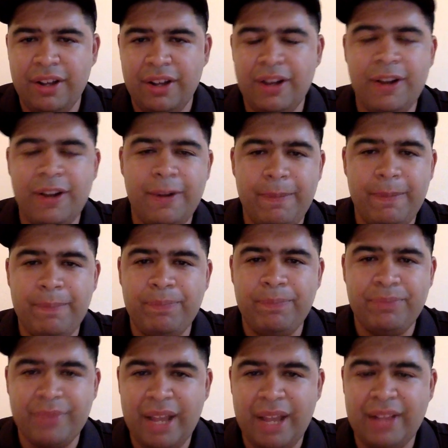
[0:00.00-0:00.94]

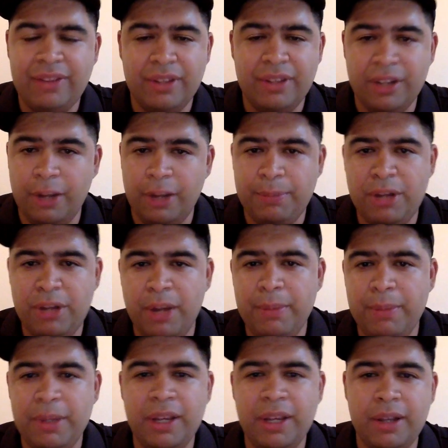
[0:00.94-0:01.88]
at the
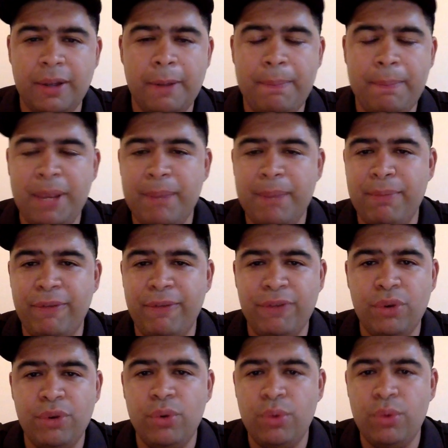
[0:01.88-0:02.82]
upcoming
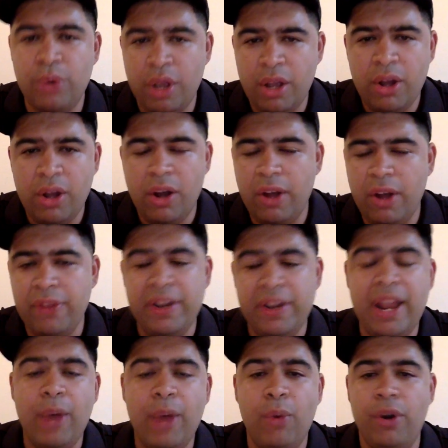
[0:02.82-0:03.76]
pay-per-view on the
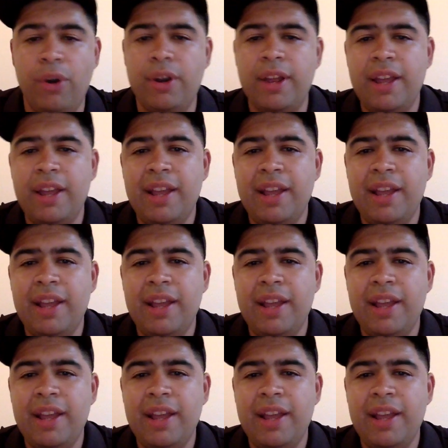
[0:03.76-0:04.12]
network.